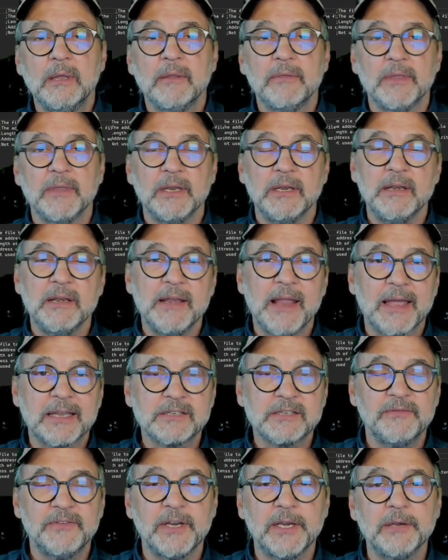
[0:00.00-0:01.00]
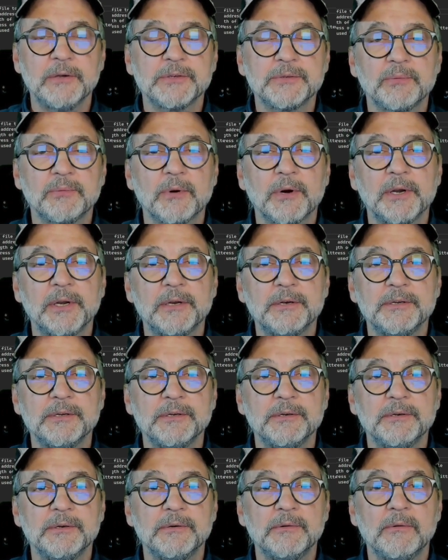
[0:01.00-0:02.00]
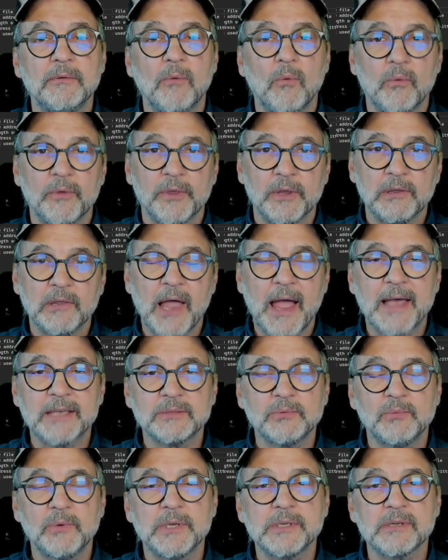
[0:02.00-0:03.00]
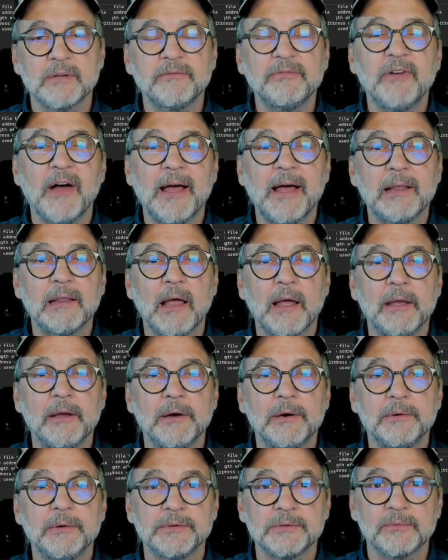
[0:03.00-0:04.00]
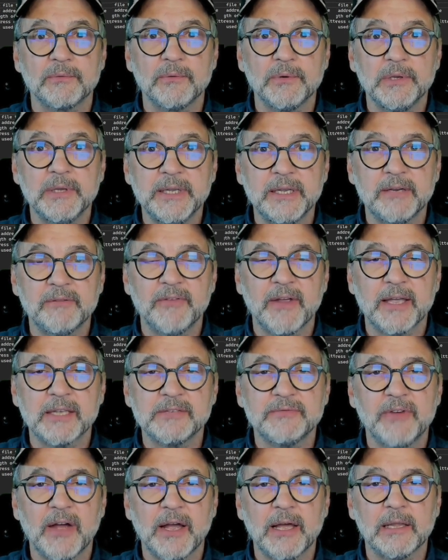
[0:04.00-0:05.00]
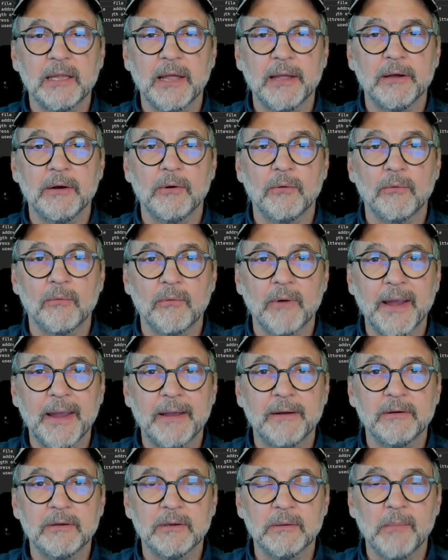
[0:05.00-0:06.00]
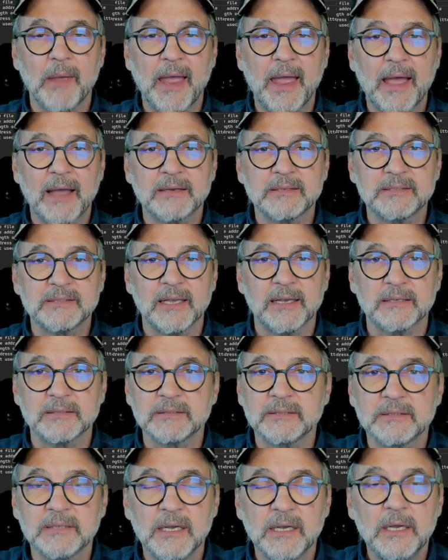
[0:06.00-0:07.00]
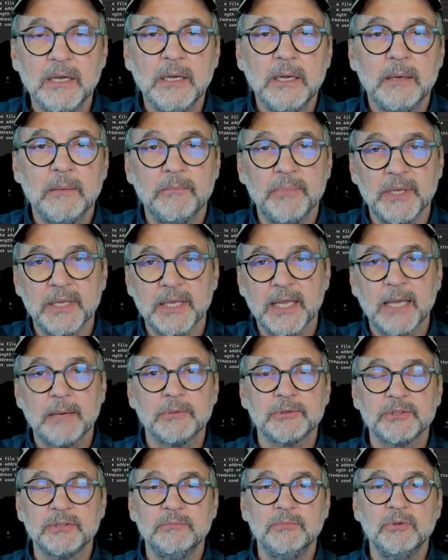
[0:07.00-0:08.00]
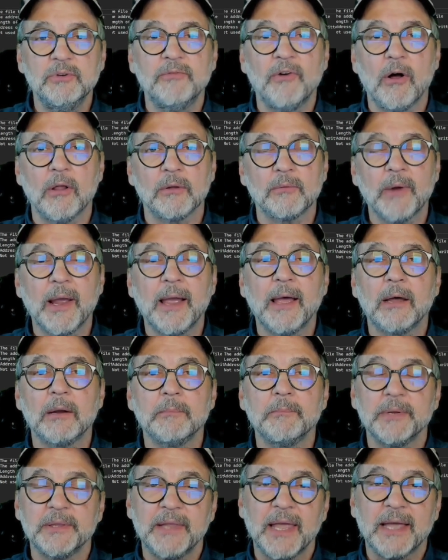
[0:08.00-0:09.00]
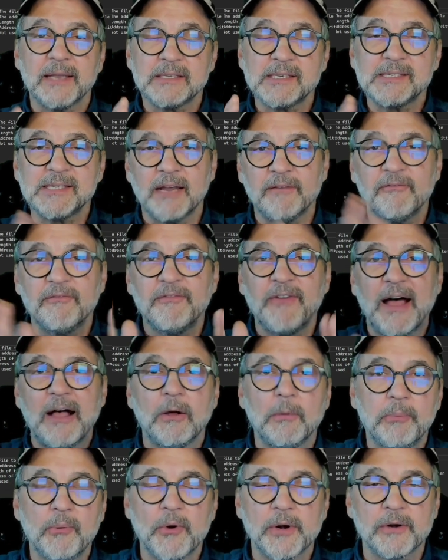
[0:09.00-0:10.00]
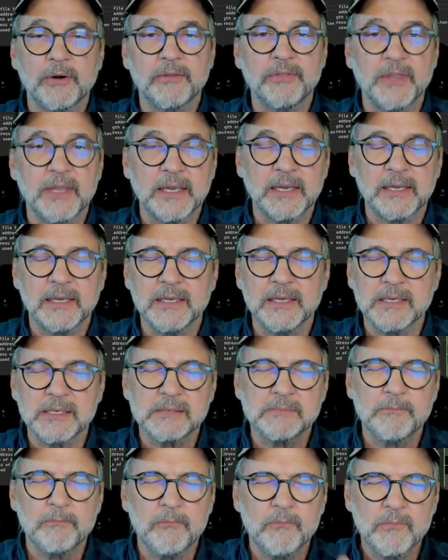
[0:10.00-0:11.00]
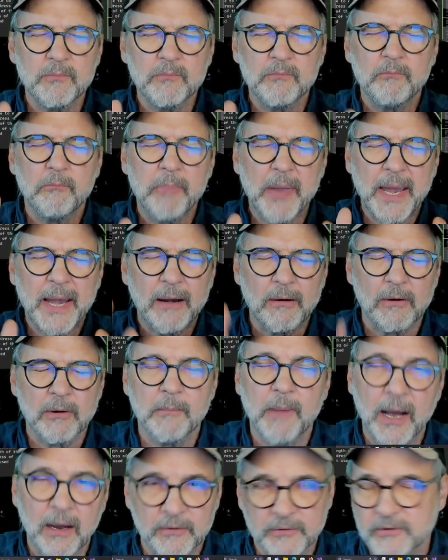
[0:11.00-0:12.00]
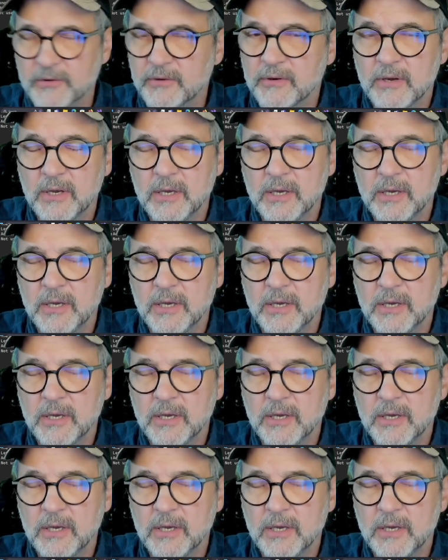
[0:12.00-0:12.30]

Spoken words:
The next videos we're going to do, the last ones on File I/O, is really advanced File I/O, random access, being able to move all around, but that set file pointer thing is paramount